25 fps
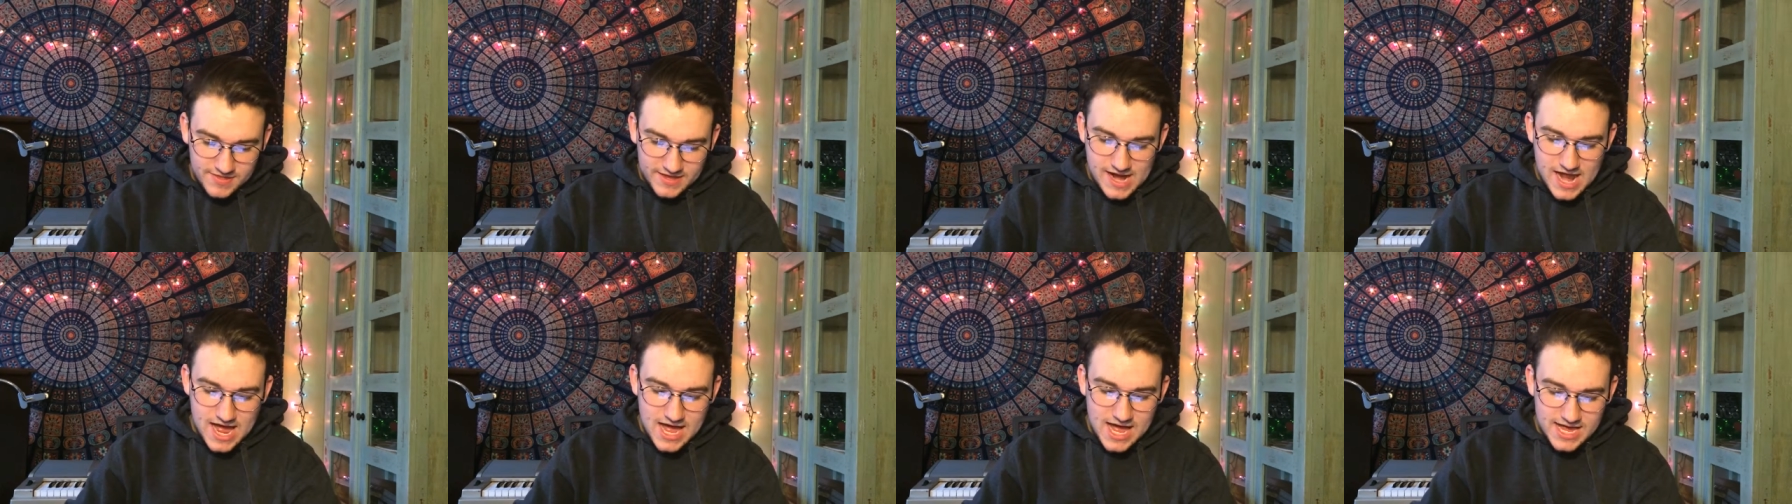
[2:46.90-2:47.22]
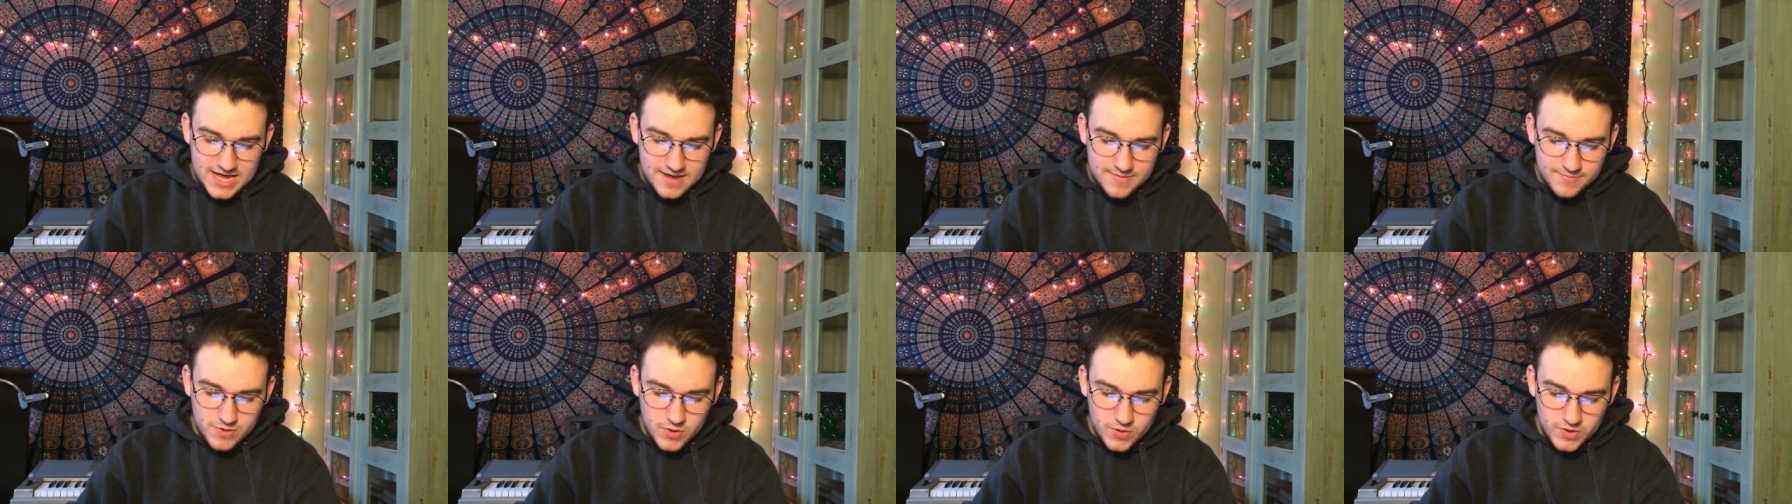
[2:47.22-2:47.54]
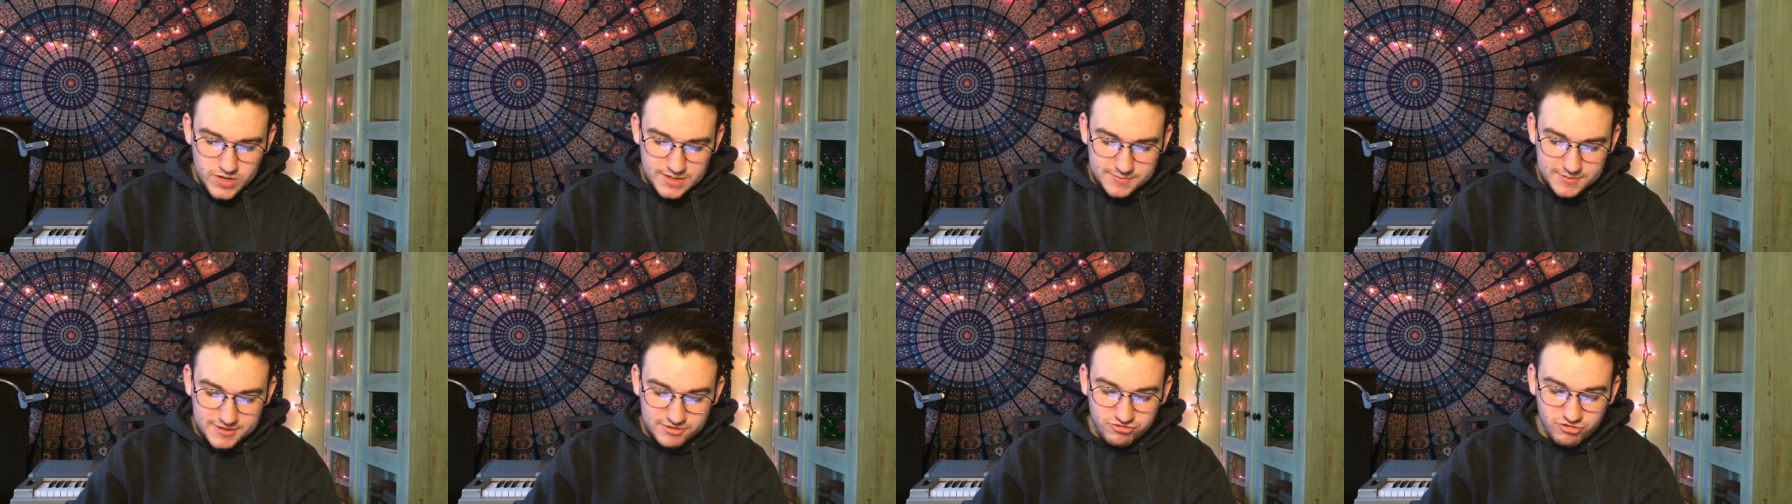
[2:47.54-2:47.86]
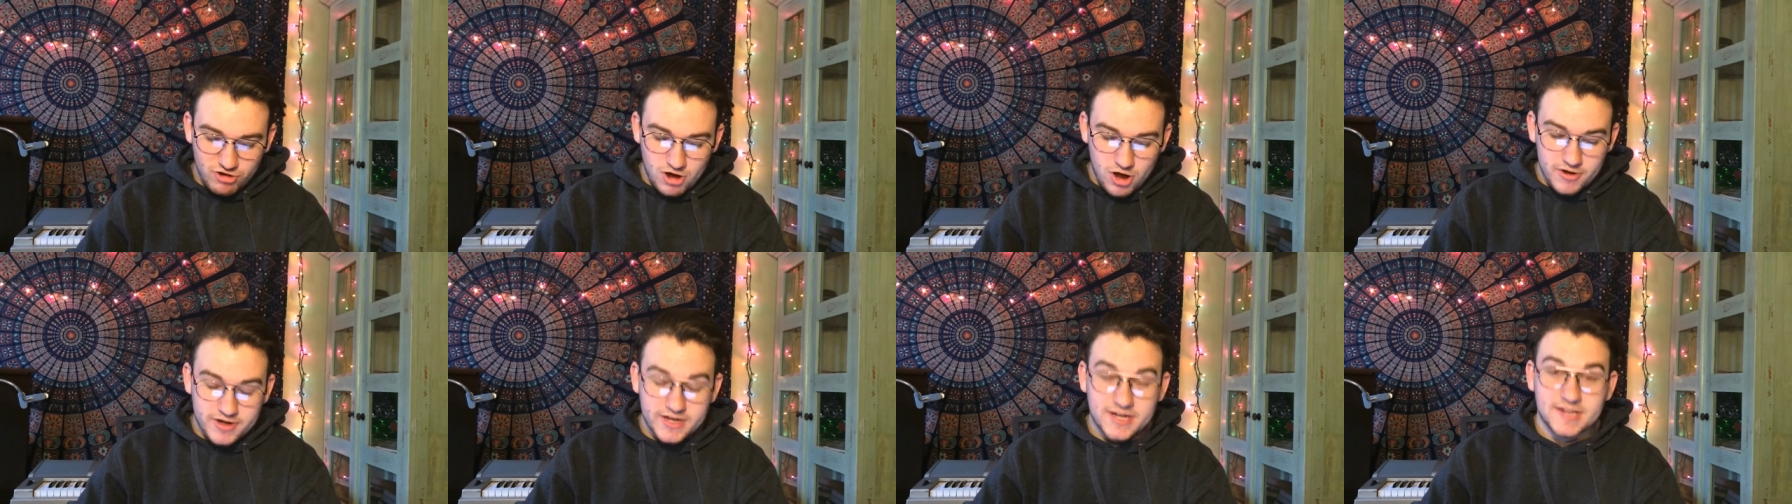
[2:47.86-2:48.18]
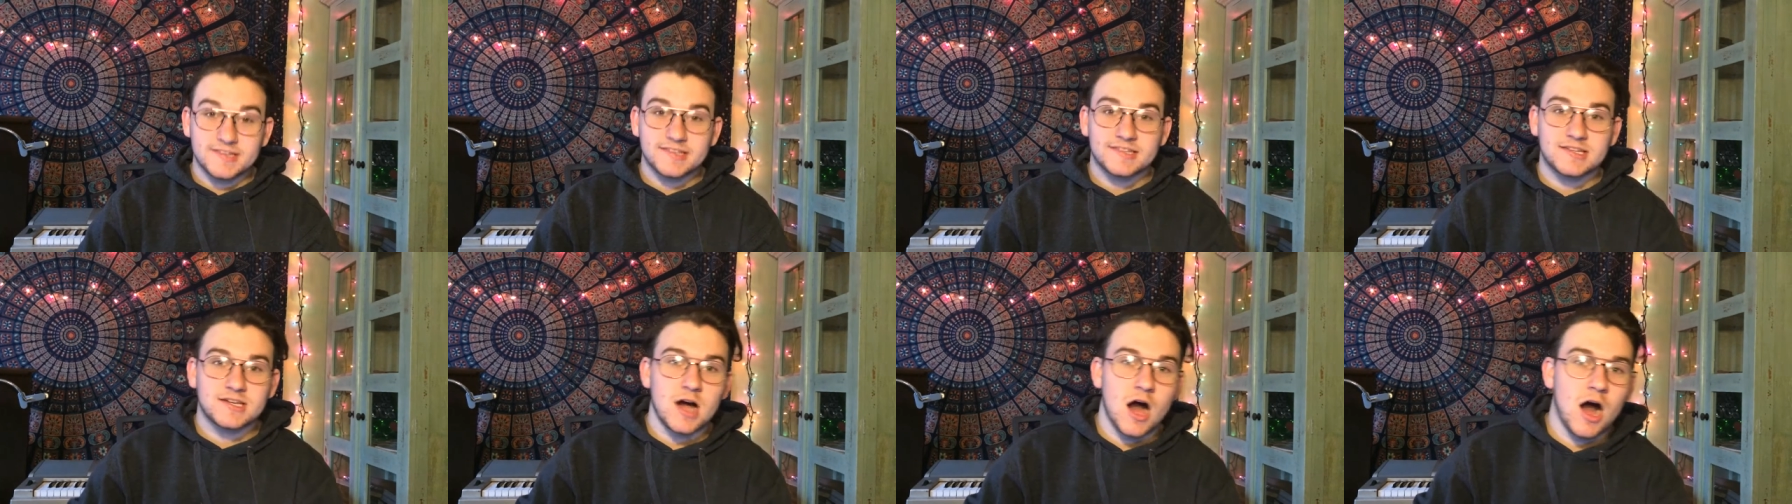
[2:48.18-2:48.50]
that I am going to be drawing
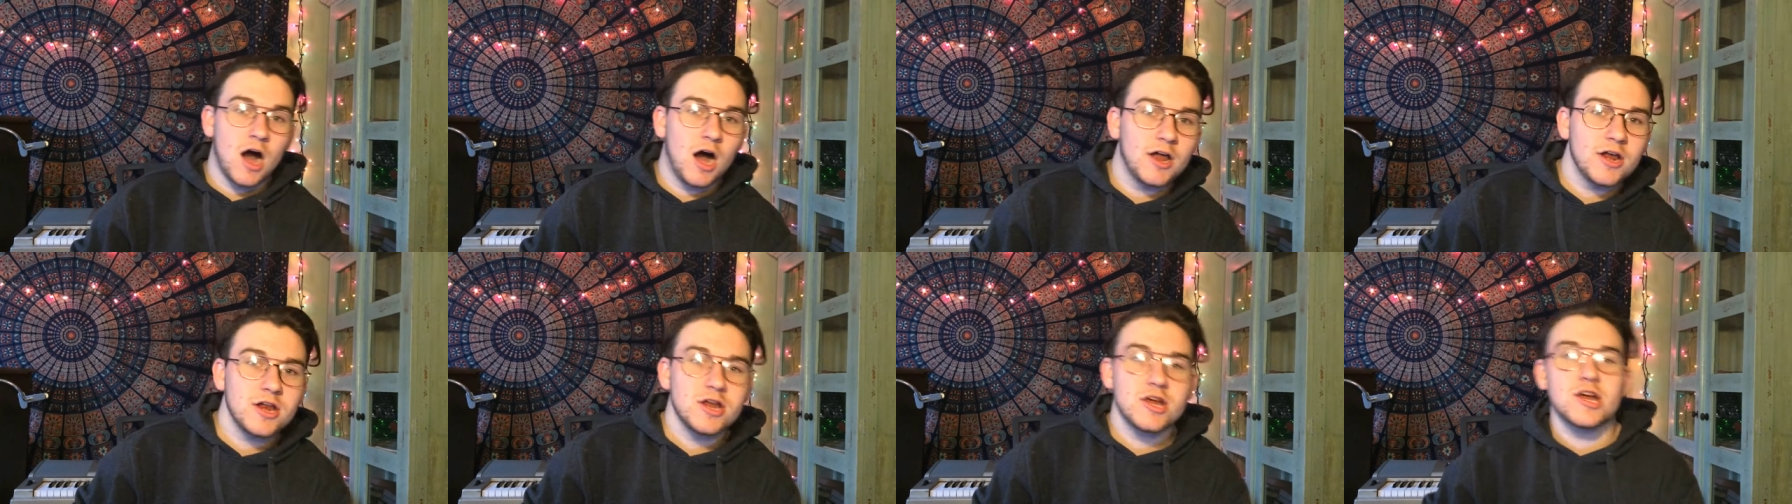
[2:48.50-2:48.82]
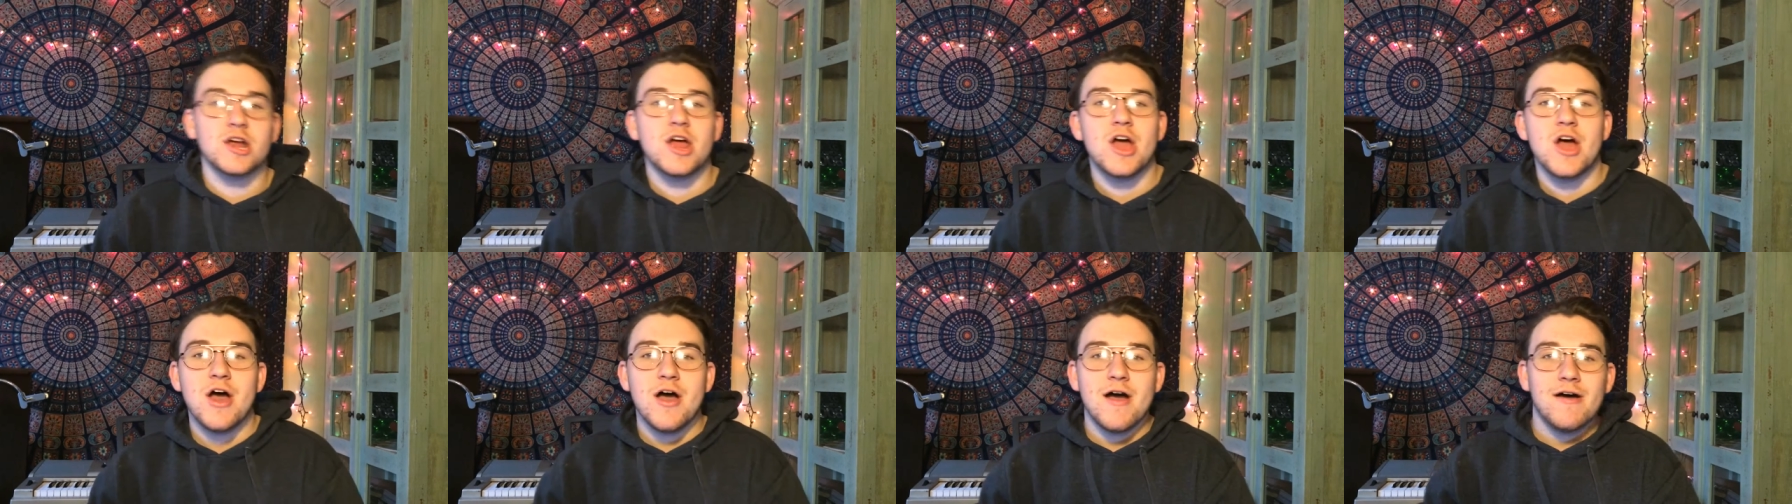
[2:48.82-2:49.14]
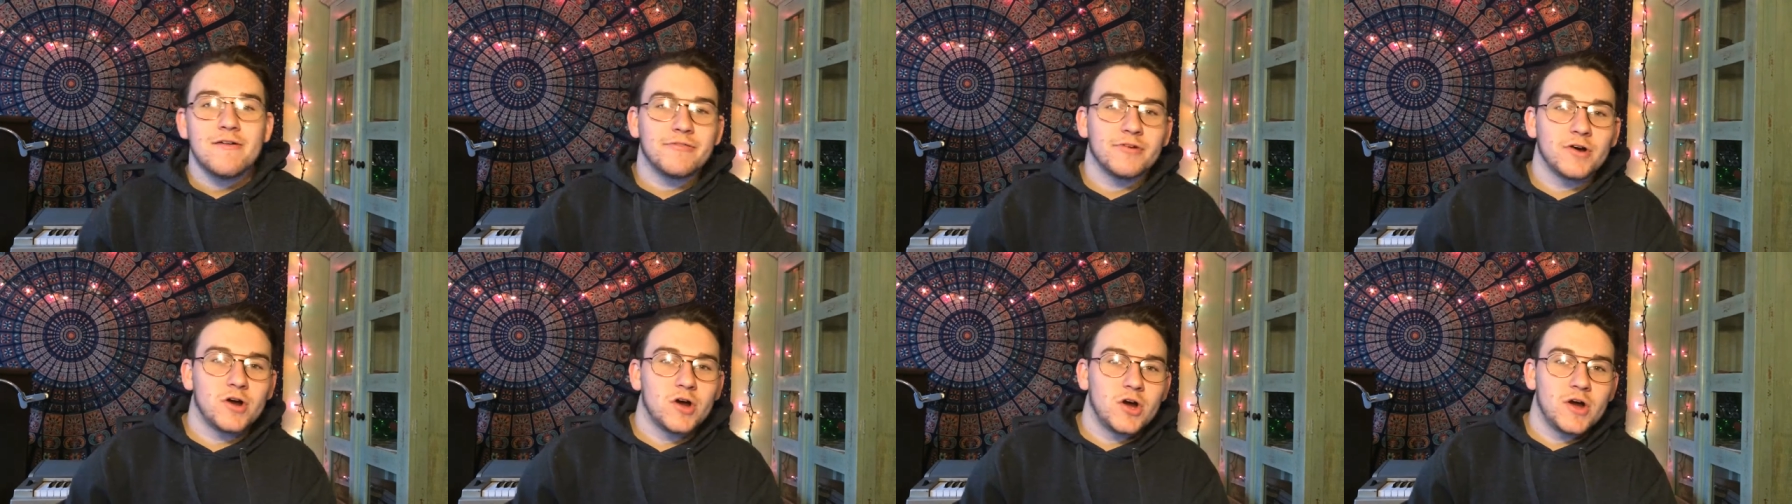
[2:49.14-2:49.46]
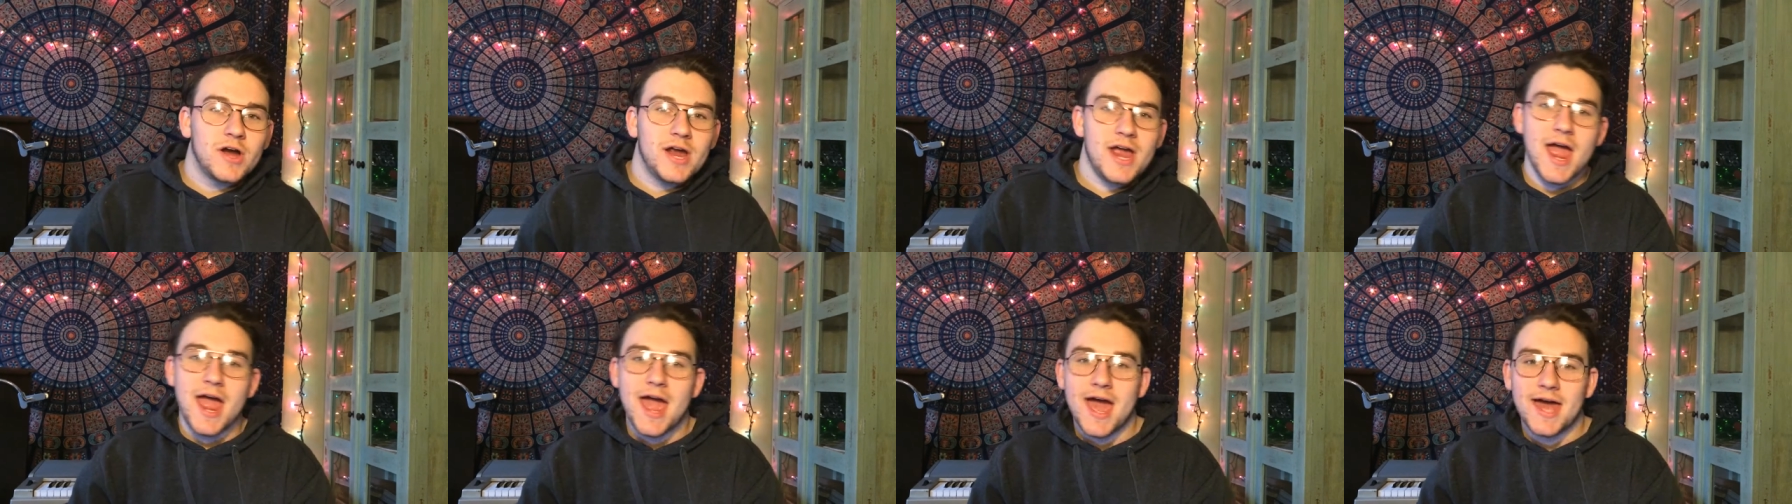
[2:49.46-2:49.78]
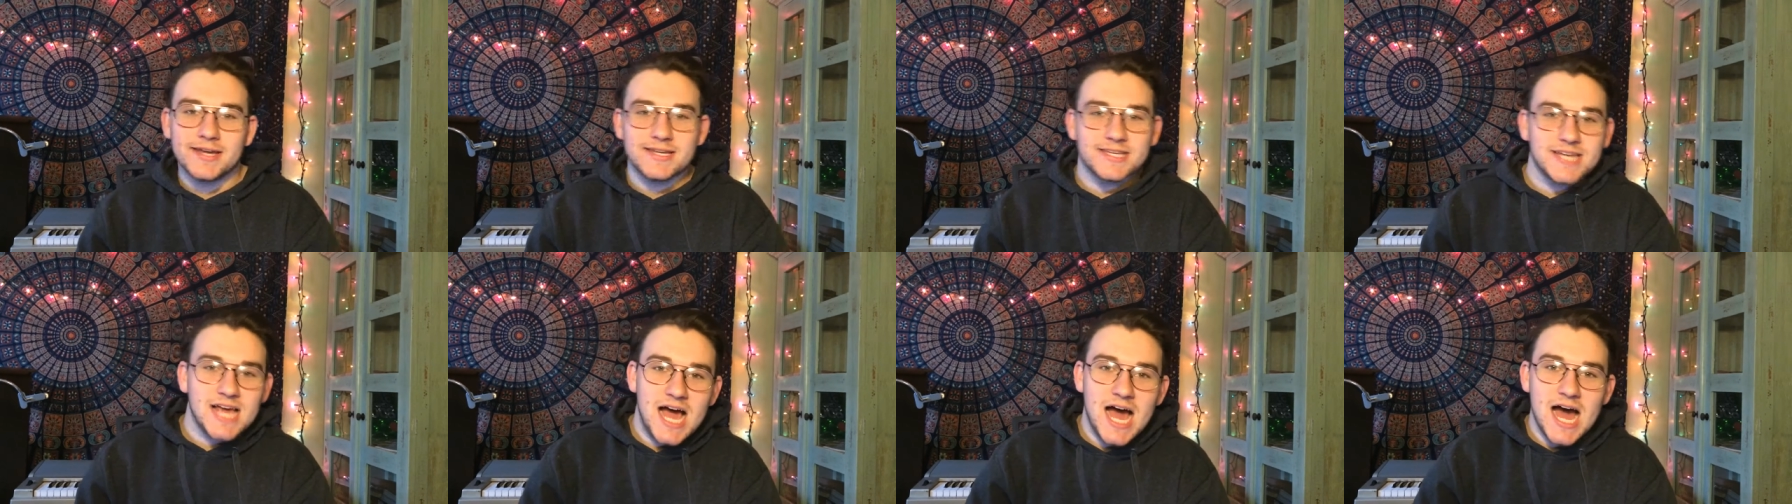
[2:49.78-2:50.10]
is Connor
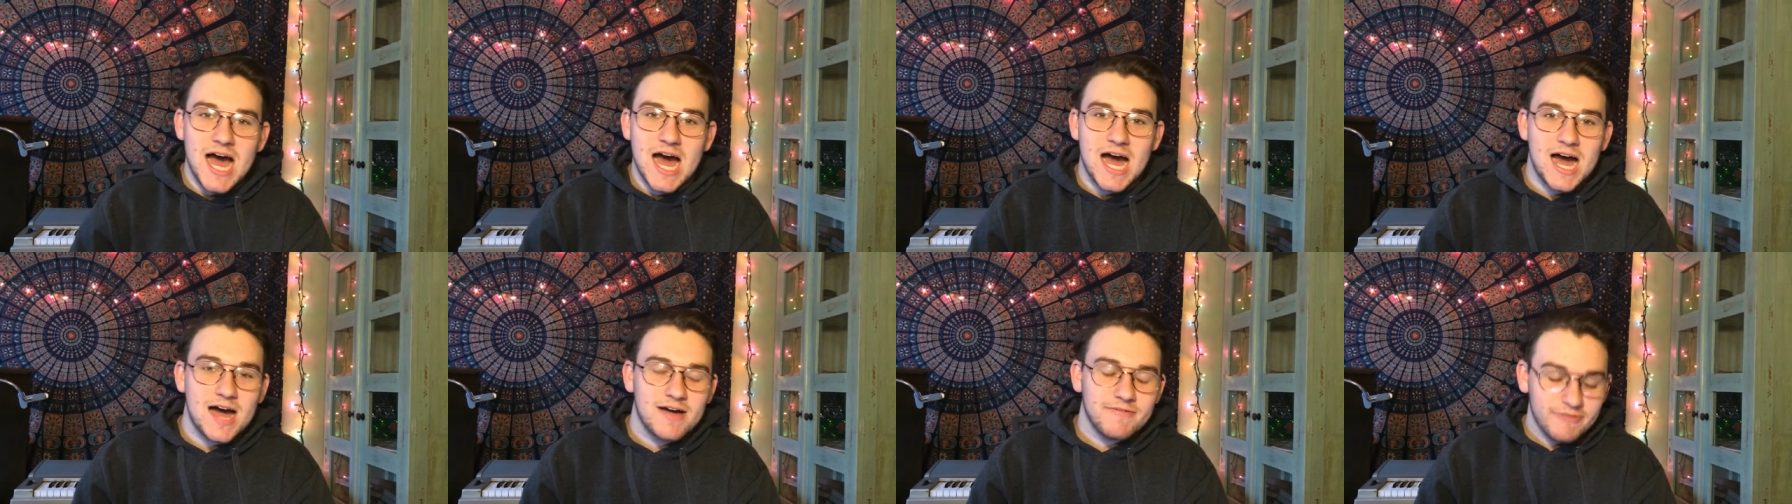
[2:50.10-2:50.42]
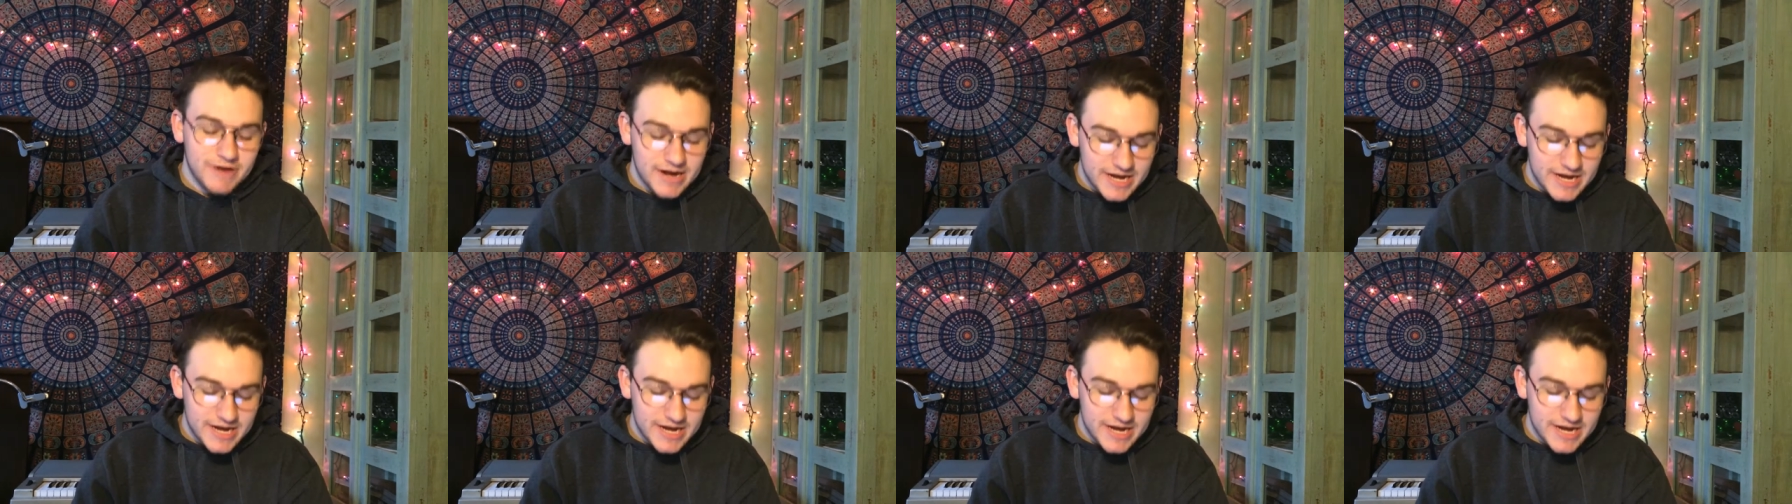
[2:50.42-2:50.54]
Franta.